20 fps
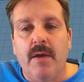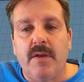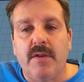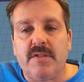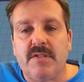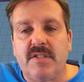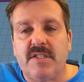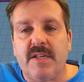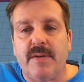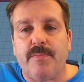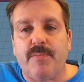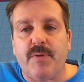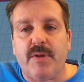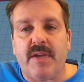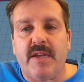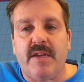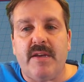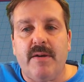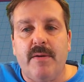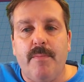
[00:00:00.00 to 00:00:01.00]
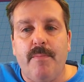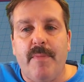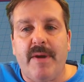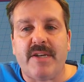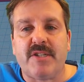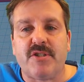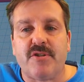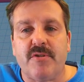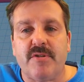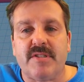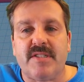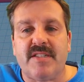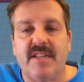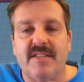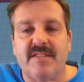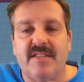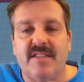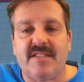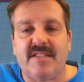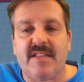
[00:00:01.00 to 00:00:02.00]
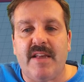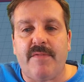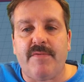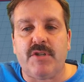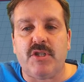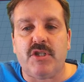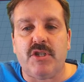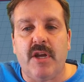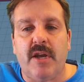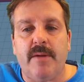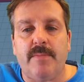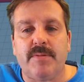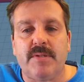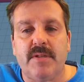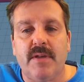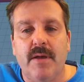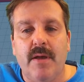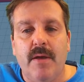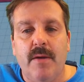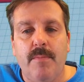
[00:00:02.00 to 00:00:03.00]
Simply make sure it says the 7 shapes,